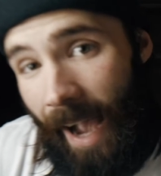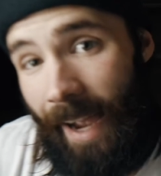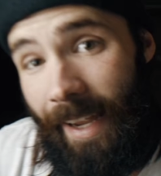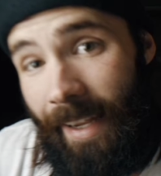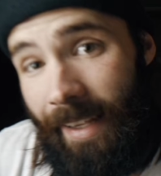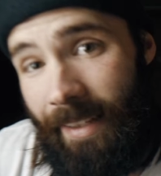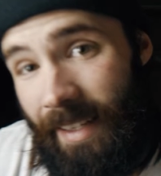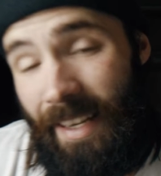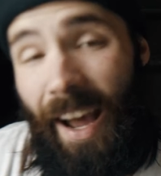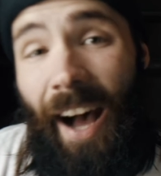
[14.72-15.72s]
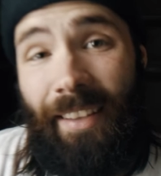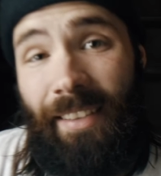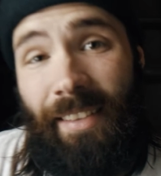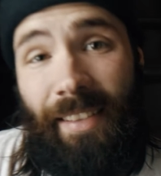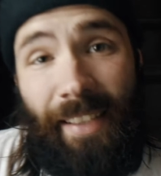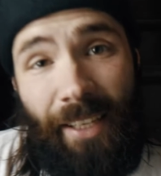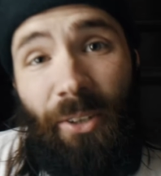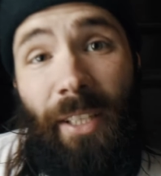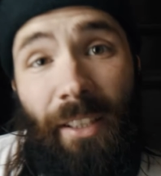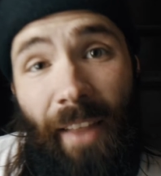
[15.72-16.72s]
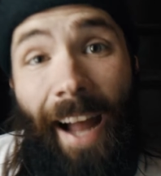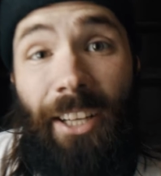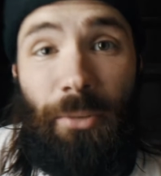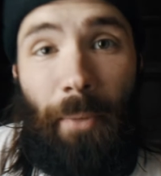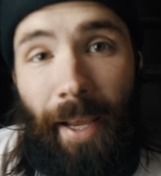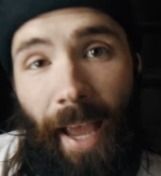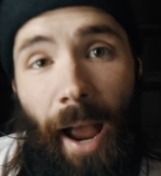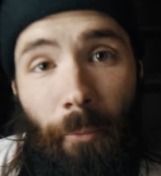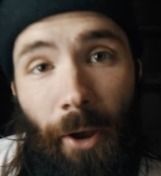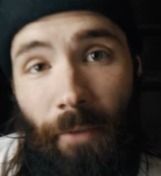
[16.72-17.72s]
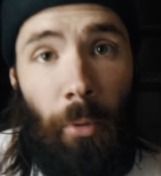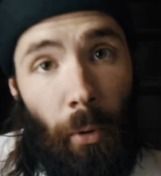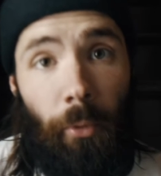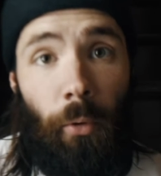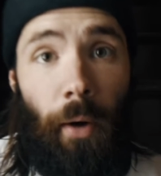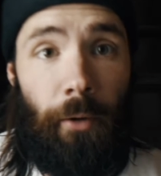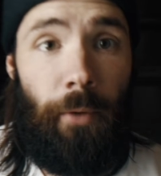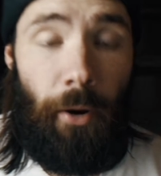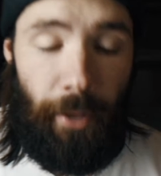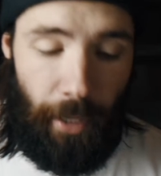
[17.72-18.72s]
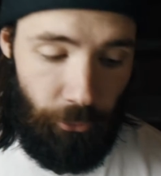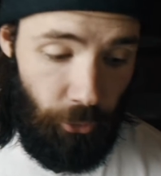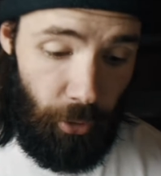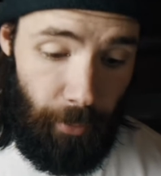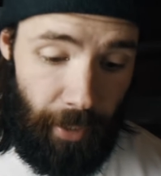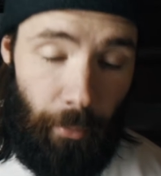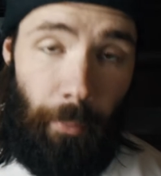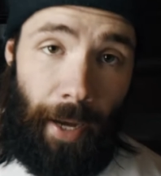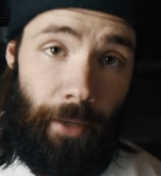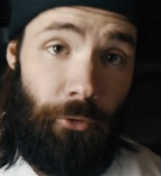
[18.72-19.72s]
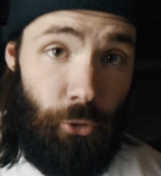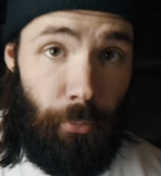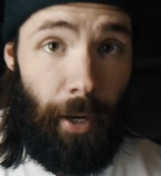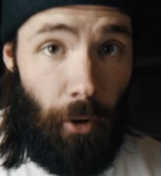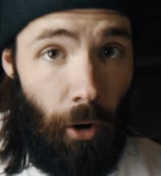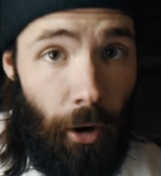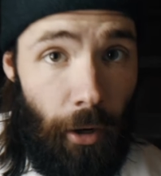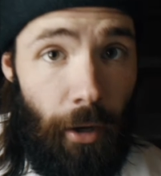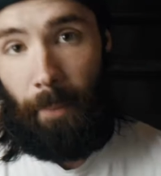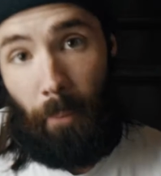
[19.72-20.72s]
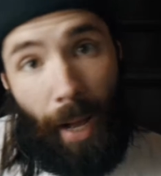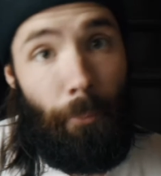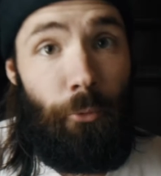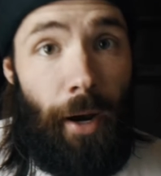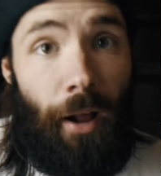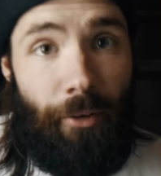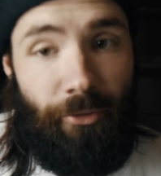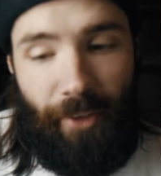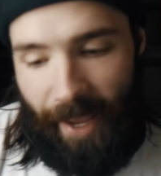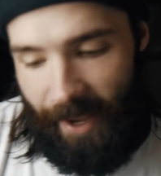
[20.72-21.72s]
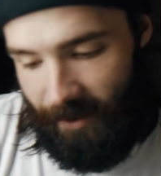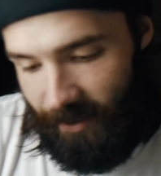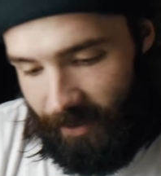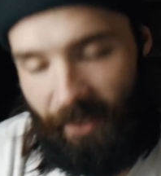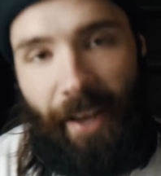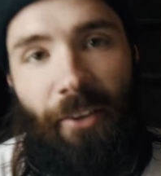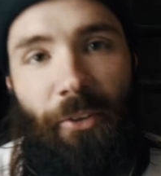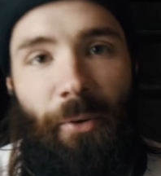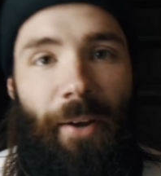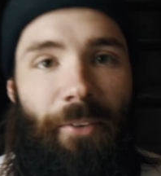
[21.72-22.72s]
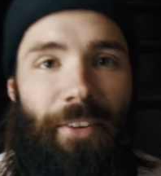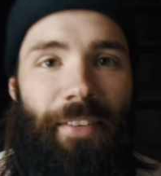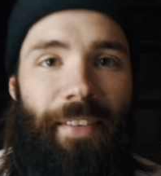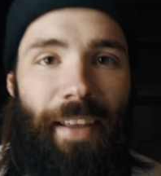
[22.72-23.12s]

I did not securely latch my camera. But while we were walking around and I was loading my camera back into my car, it popped right off and landed on the ground.